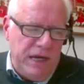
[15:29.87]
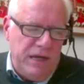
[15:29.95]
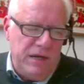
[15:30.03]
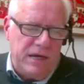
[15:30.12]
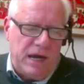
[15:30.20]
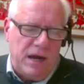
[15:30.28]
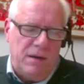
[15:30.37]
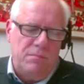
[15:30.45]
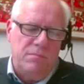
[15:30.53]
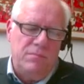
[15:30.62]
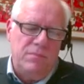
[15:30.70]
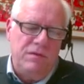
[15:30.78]

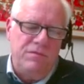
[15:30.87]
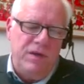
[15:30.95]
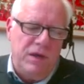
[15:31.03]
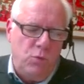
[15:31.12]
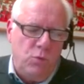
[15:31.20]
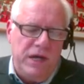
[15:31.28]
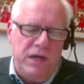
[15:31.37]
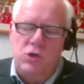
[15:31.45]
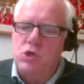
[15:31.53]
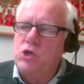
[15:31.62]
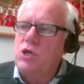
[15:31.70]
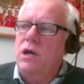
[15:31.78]
income, living
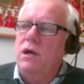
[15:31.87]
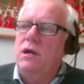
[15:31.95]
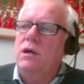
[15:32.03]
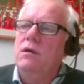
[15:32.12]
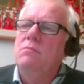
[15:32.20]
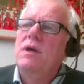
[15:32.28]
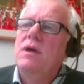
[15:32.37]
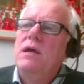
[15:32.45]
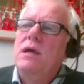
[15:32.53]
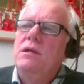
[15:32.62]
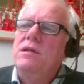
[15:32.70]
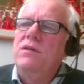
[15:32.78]
wage
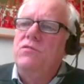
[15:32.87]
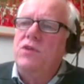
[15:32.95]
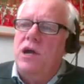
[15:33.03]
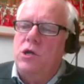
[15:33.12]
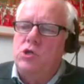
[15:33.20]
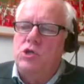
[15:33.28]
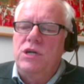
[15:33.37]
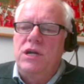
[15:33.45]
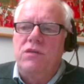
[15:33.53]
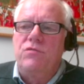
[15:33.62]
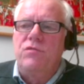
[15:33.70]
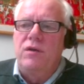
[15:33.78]
discussion
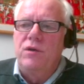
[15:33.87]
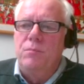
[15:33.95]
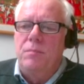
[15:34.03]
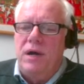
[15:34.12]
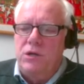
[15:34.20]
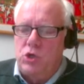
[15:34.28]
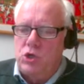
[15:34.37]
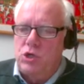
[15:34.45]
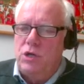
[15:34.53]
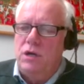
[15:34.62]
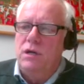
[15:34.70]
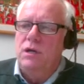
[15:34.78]
has very much
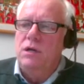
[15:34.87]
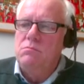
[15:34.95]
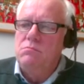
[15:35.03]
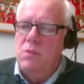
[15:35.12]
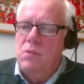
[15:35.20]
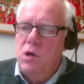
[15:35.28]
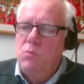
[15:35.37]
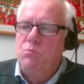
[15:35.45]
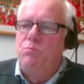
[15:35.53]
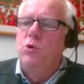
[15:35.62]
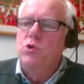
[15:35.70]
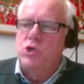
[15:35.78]

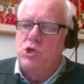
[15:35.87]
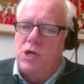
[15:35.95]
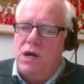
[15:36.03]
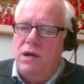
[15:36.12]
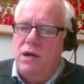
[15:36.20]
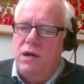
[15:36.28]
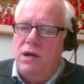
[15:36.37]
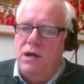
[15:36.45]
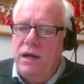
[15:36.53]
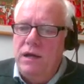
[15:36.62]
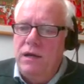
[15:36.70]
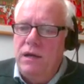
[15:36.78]
pushed
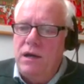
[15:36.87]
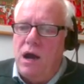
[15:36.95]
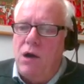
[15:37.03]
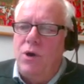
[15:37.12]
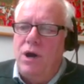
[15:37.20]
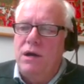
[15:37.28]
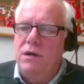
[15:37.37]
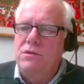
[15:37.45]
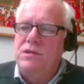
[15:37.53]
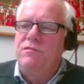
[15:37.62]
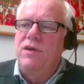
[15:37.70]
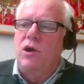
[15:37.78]
our
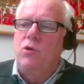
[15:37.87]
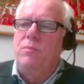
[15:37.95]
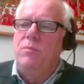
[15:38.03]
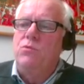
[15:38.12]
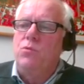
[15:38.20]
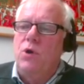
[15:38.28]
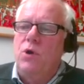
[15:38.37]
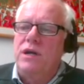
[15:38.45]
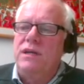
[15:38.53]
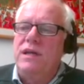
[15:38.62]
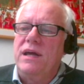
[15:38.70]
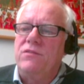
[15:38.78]
development work.
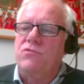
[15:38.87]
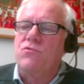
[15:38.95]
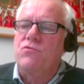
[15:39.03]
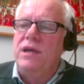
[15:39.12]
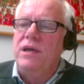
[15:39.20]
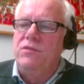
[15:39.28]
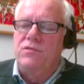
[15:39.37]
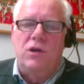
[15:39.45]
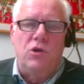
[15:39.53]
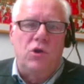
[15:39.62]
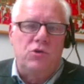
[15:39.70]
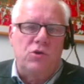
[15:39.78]
It has raised
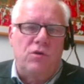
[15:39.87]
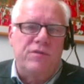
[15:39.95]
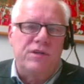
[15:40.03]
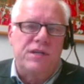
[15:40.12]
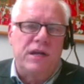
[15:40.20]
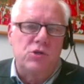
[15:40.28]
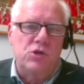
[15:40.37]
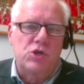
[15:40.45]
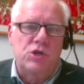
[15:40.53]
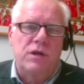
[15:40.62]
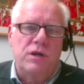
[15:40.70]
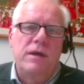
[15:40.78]
a lot of
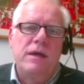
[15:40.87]
attention.